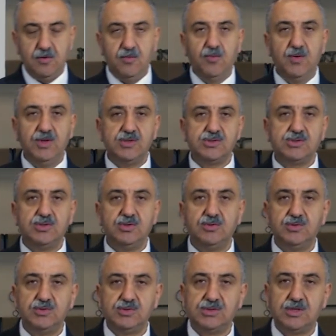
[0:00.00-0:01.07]
we used to
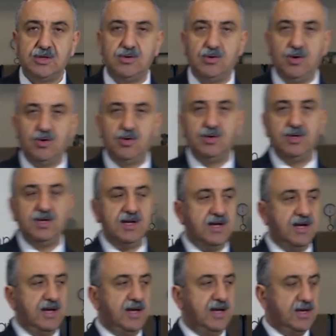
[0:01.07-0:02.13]
use coal
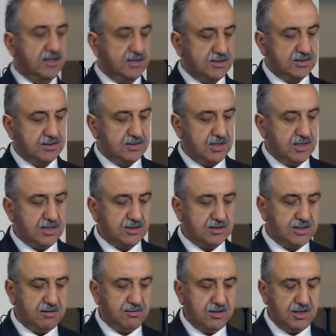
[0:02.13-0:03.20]
as
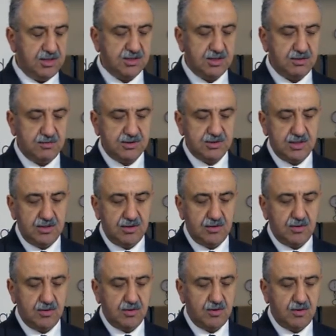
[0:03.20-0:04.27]
decontaminating
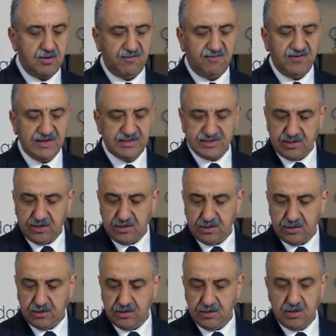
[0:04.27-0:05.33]
material or filtering.
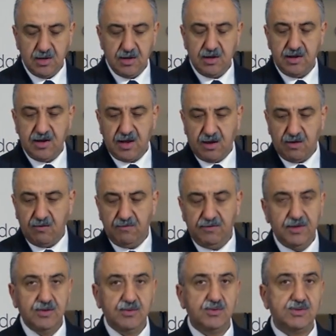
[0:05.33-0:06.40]
Now we
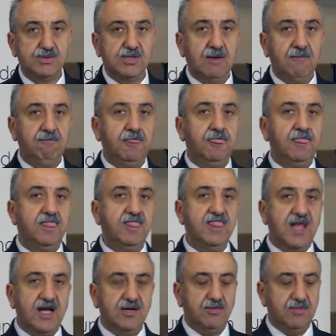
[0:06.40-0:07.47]
use
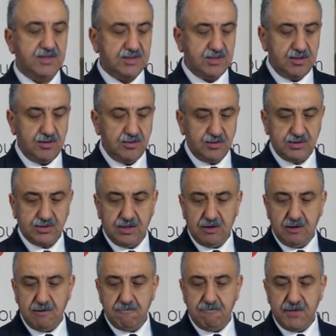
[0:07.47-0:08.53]
nanomaterials.
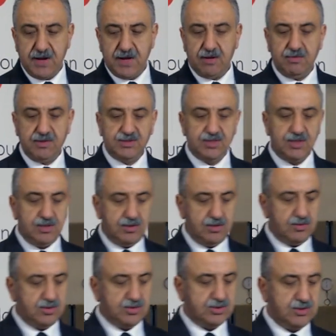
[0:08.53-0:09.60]

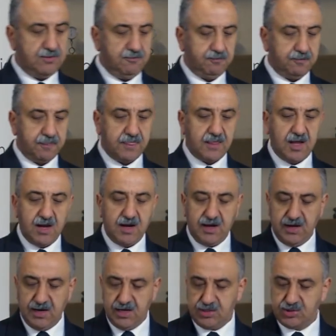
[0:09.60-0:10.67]
Nanomaterials are
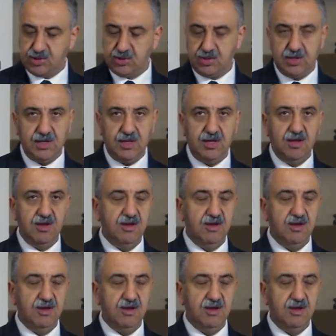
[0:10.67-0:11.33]
literally